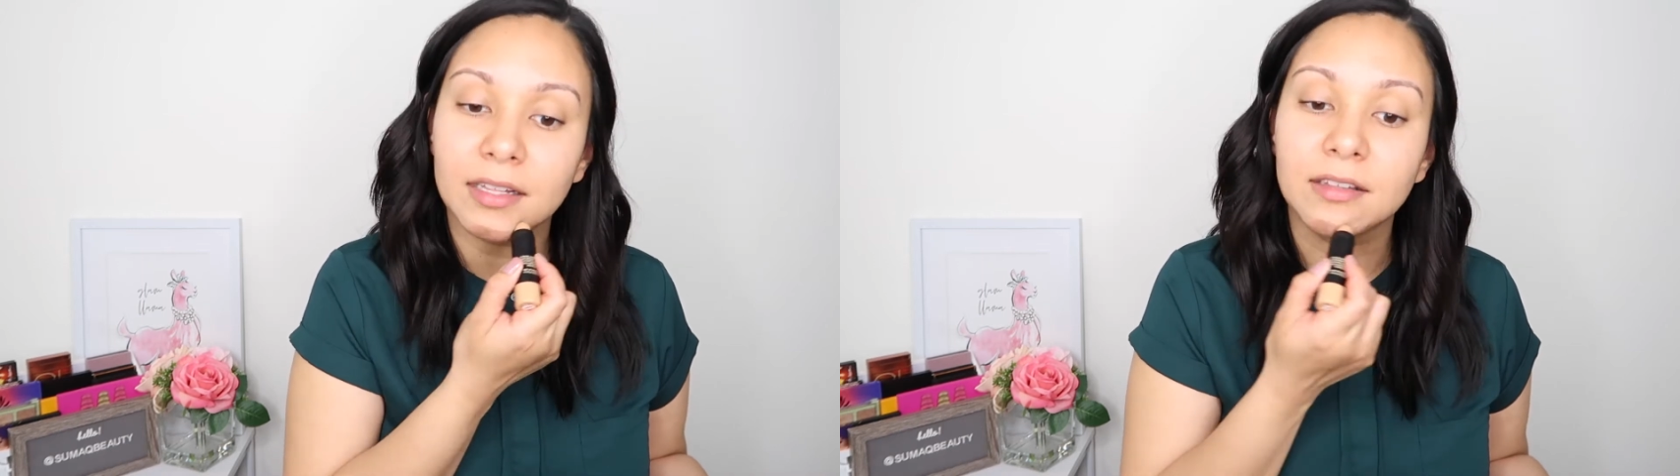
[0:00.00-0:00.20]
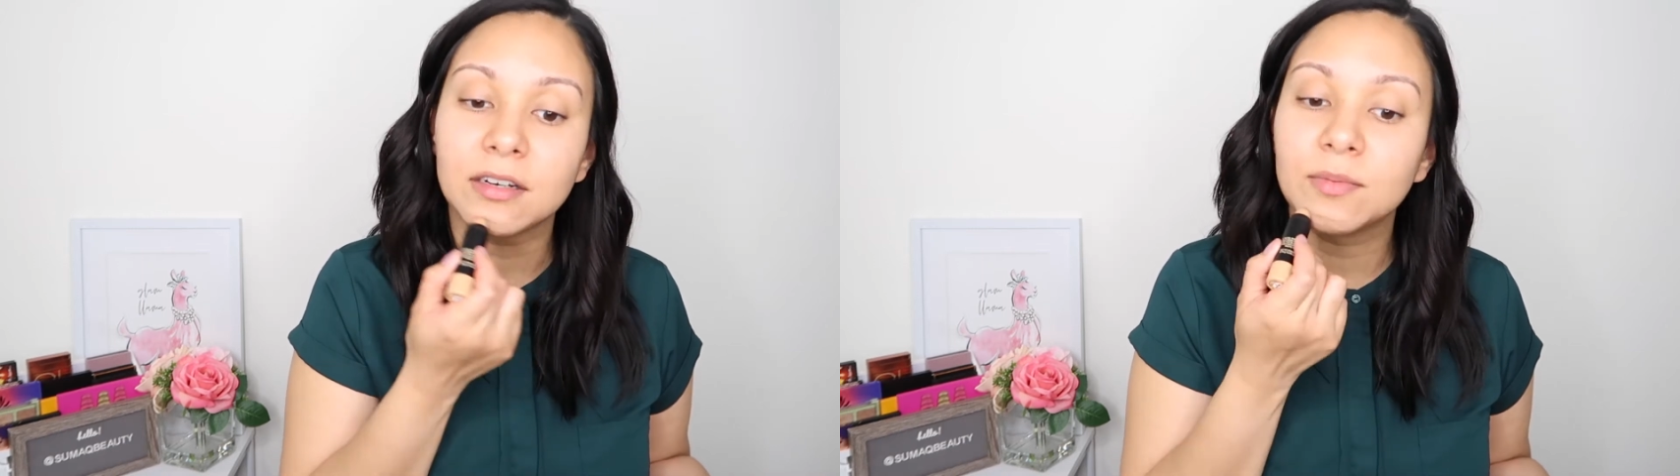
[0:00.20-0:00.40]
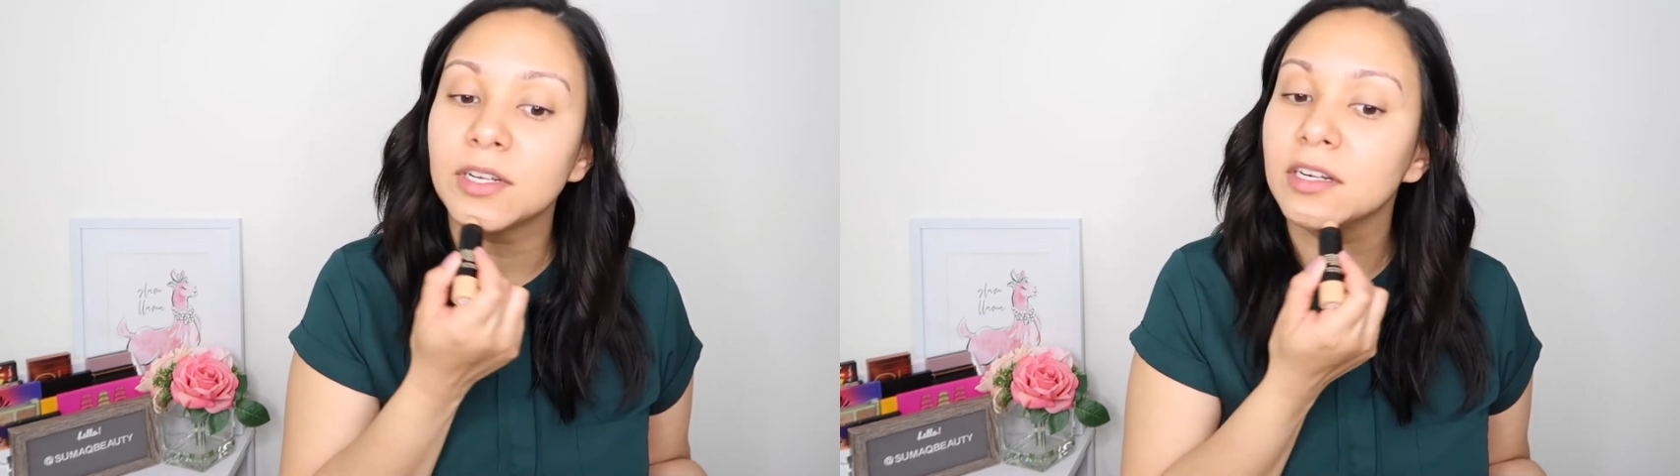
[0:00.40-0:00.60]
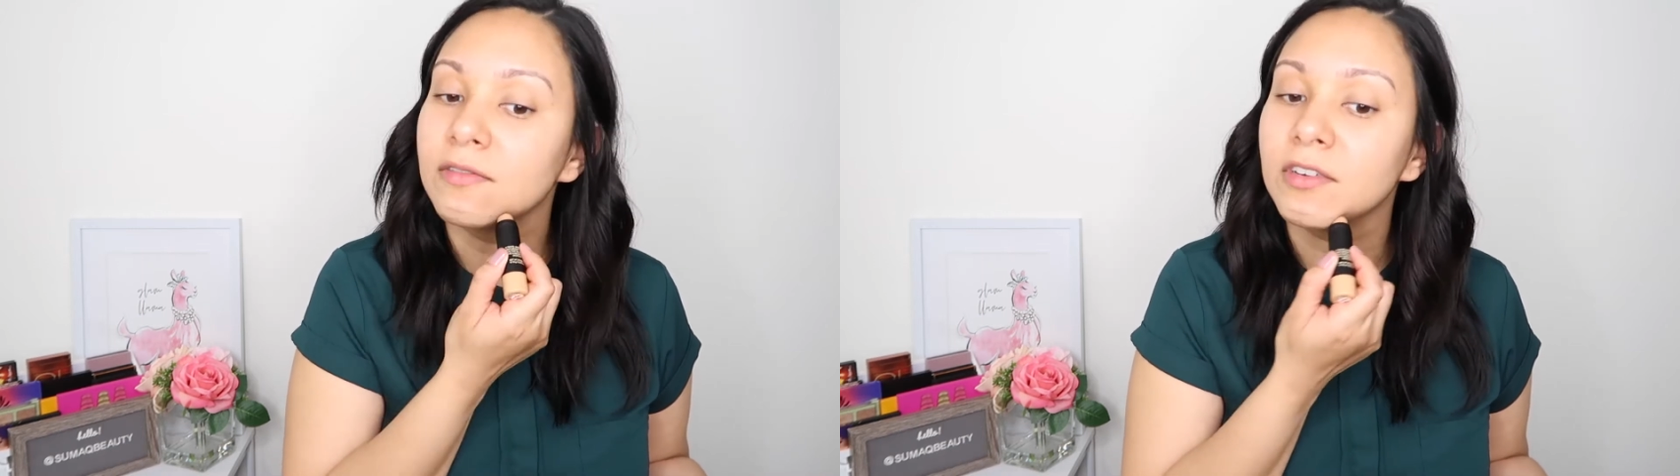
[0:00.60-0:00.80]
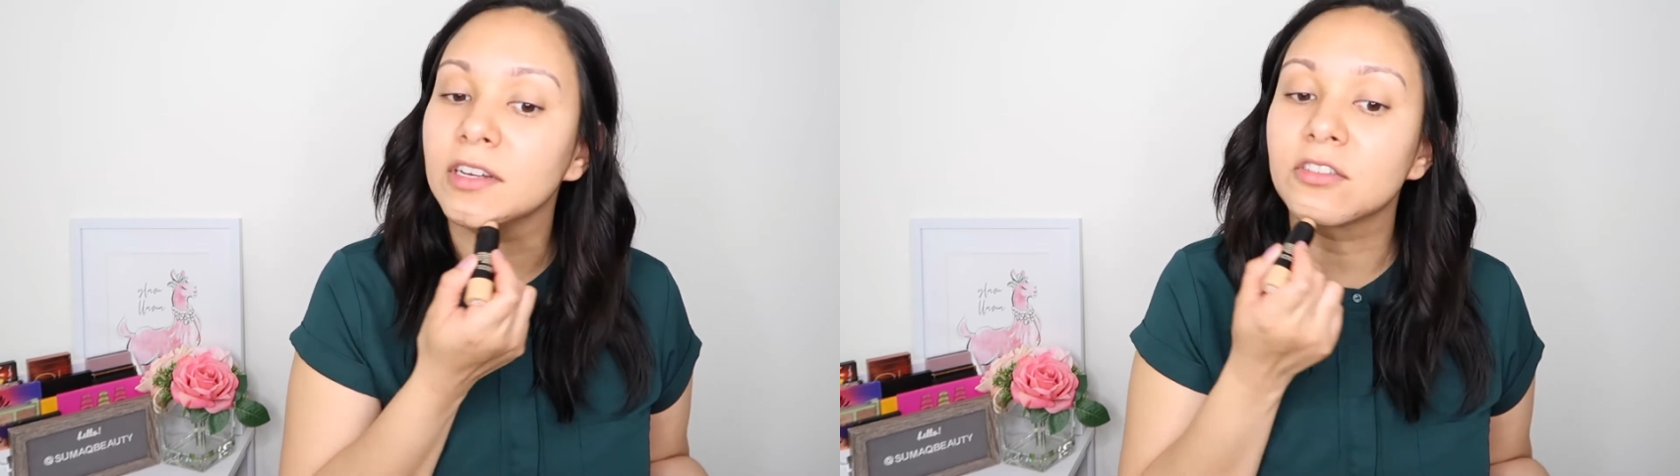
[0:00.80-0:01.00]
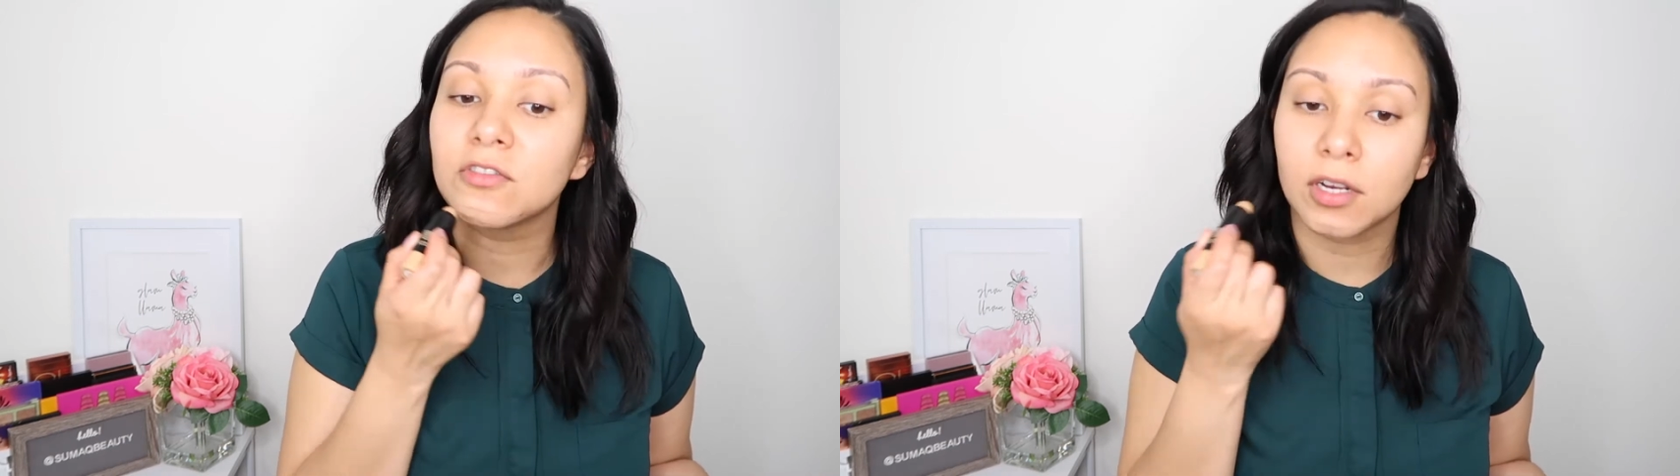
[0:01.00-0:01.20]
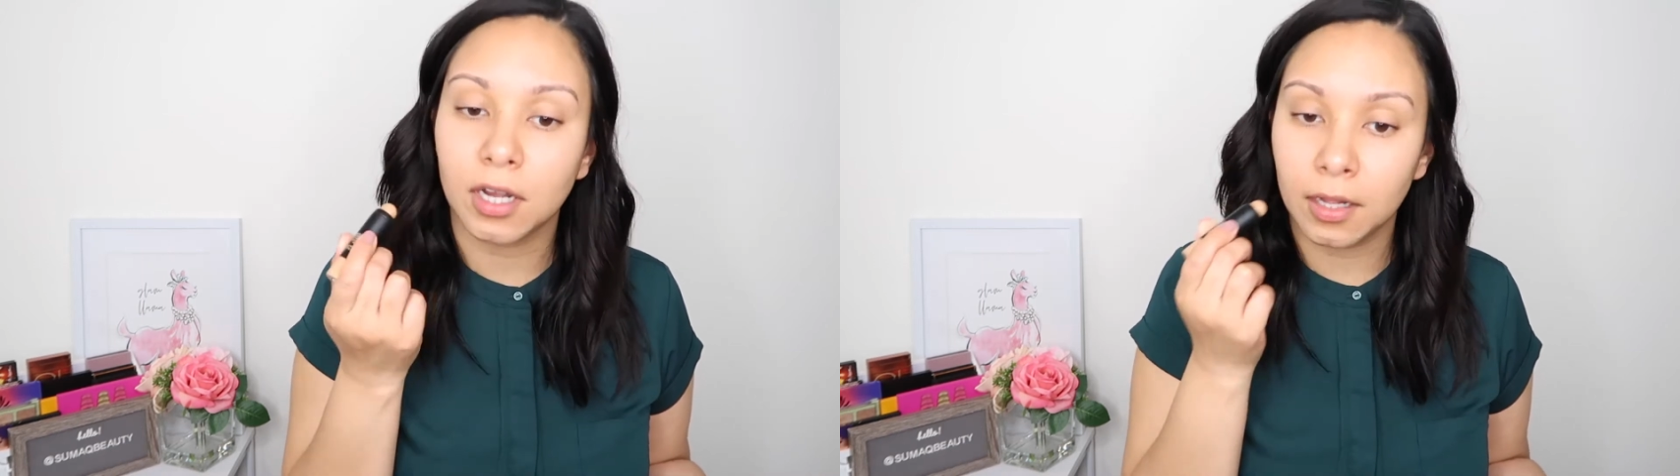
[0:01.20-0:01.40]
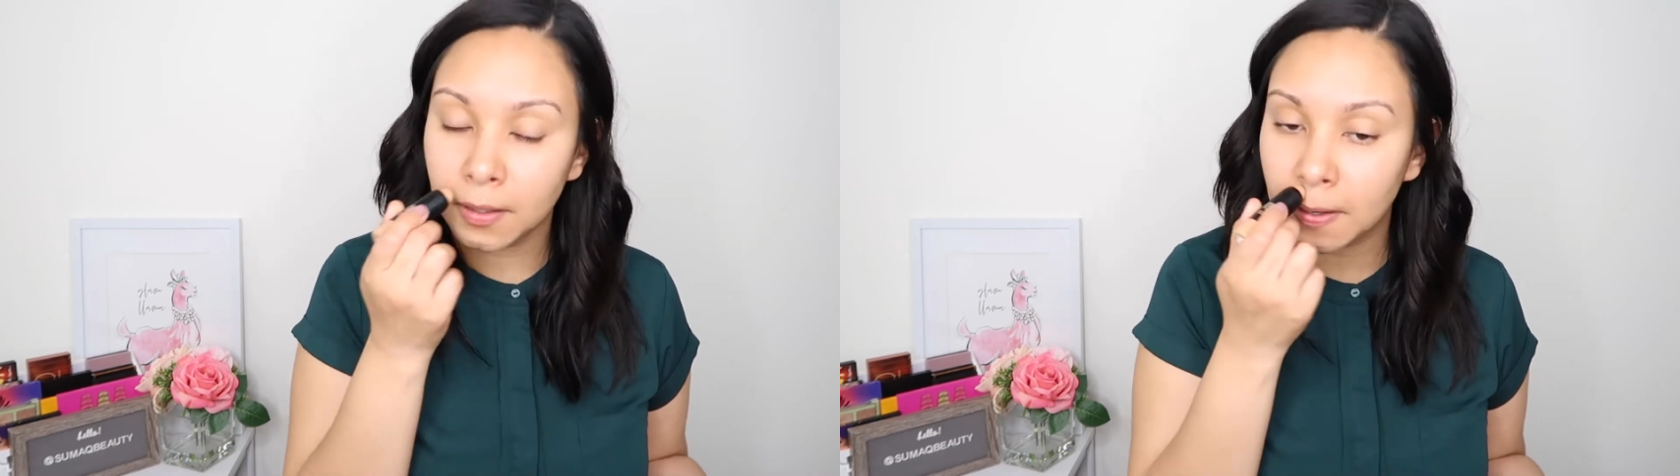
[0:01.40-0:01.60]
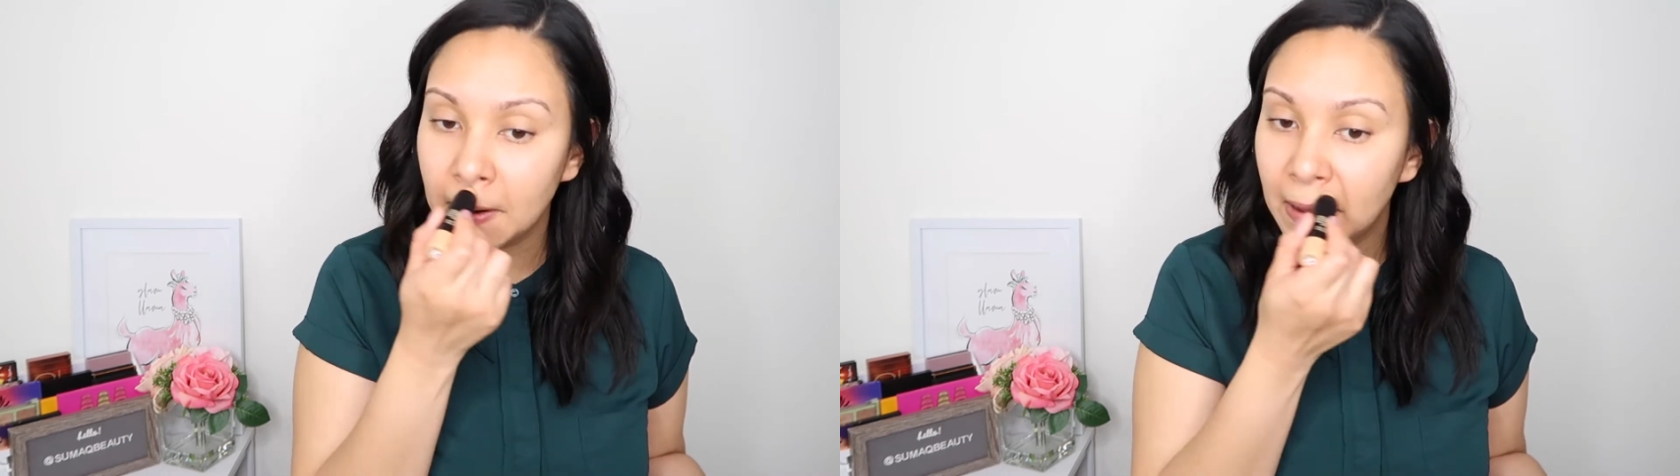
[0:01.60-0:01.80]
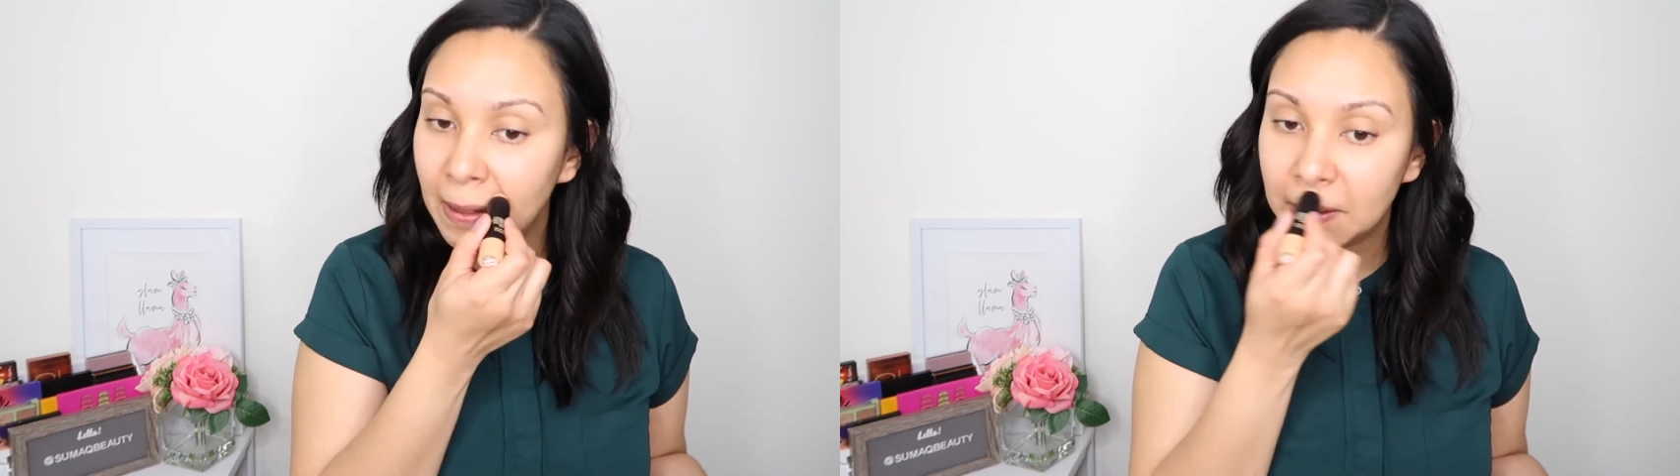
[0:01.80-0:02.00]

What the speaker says: a little bit of extra color.